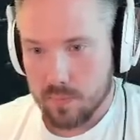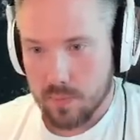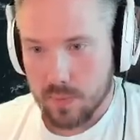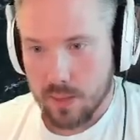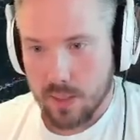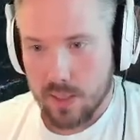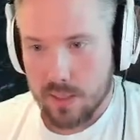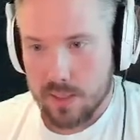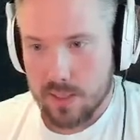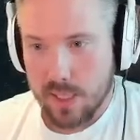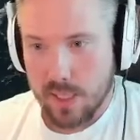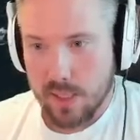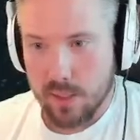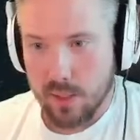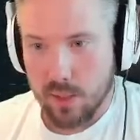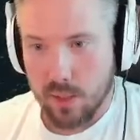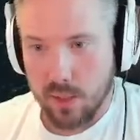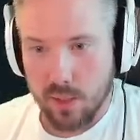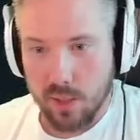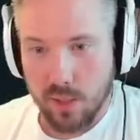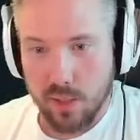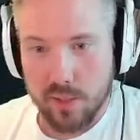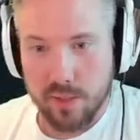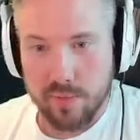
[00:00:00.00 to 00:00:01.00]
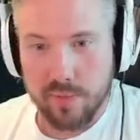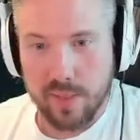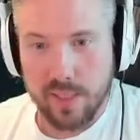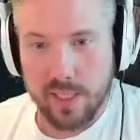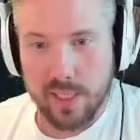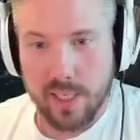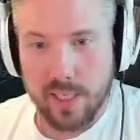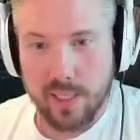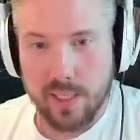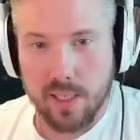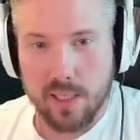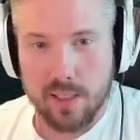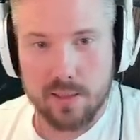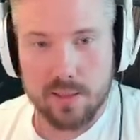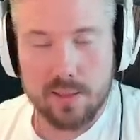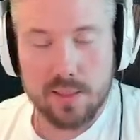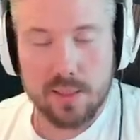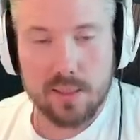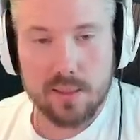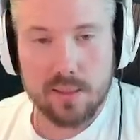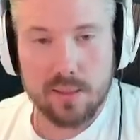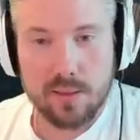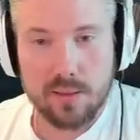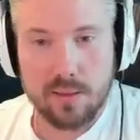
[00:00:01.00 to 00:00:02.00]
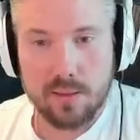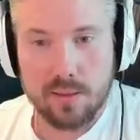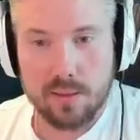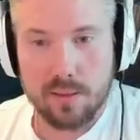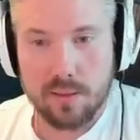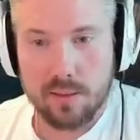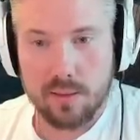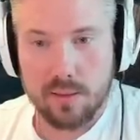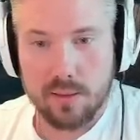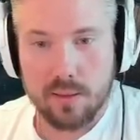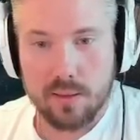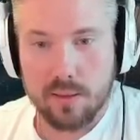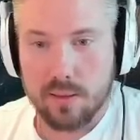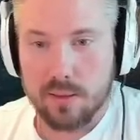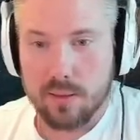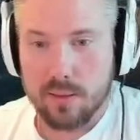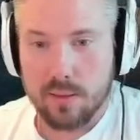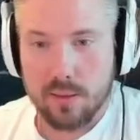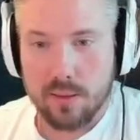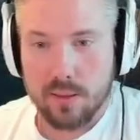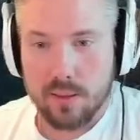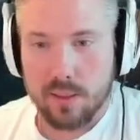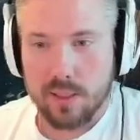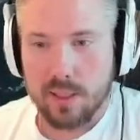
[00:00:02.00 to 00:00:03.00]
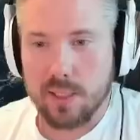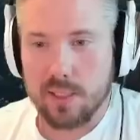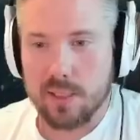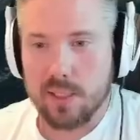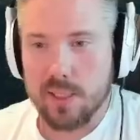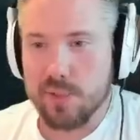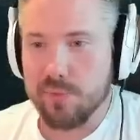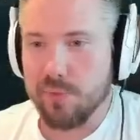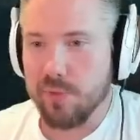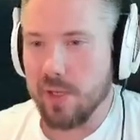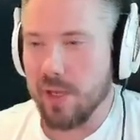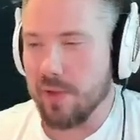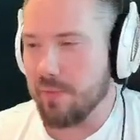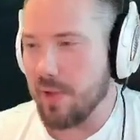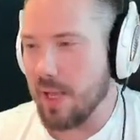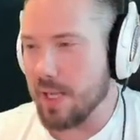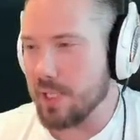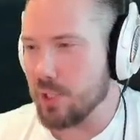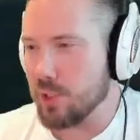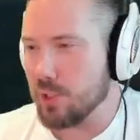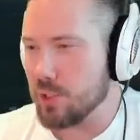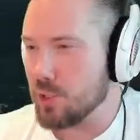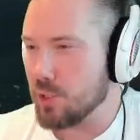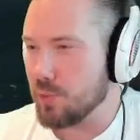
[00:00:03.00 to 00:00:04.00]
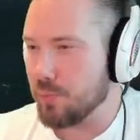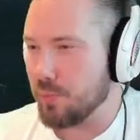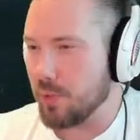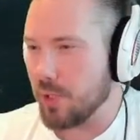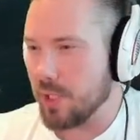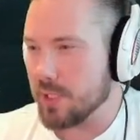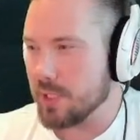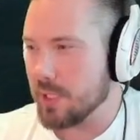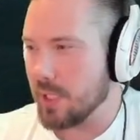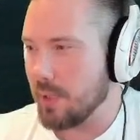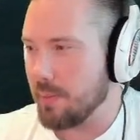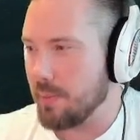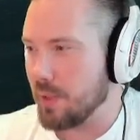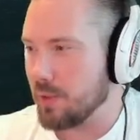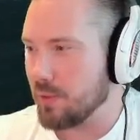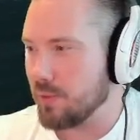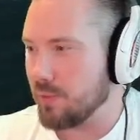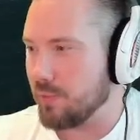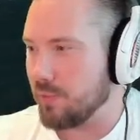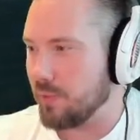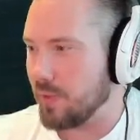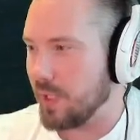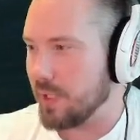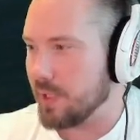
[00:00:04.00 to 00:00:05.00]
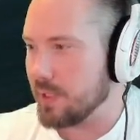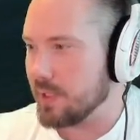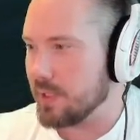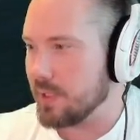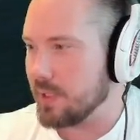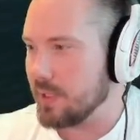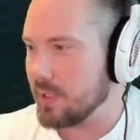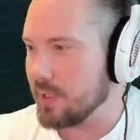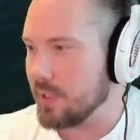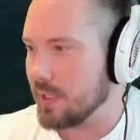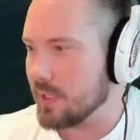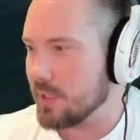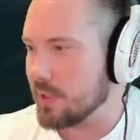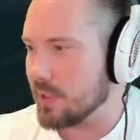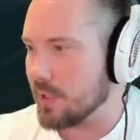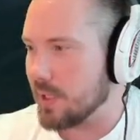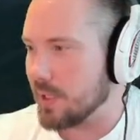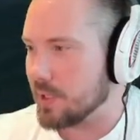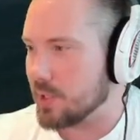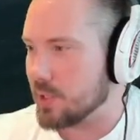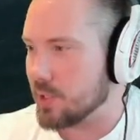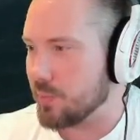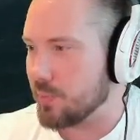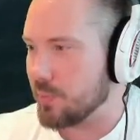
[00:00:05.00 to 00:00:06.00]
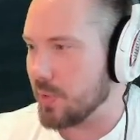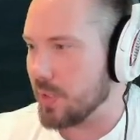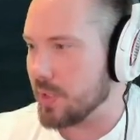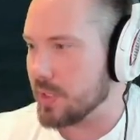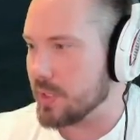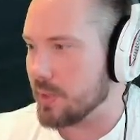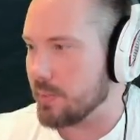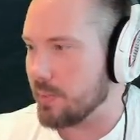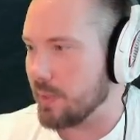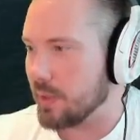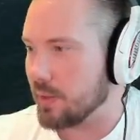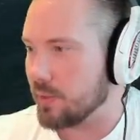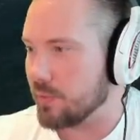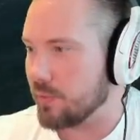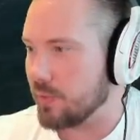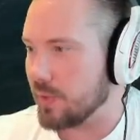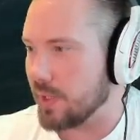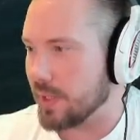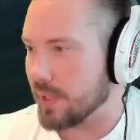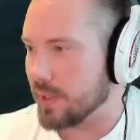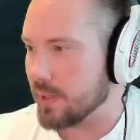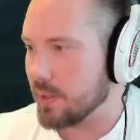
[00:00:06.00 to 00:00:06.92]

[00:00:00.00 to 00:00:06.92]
It's got a lot of AA guns. Didn't this thing have actually surprising amount of flak? Didn't it get like surprising amount of flak?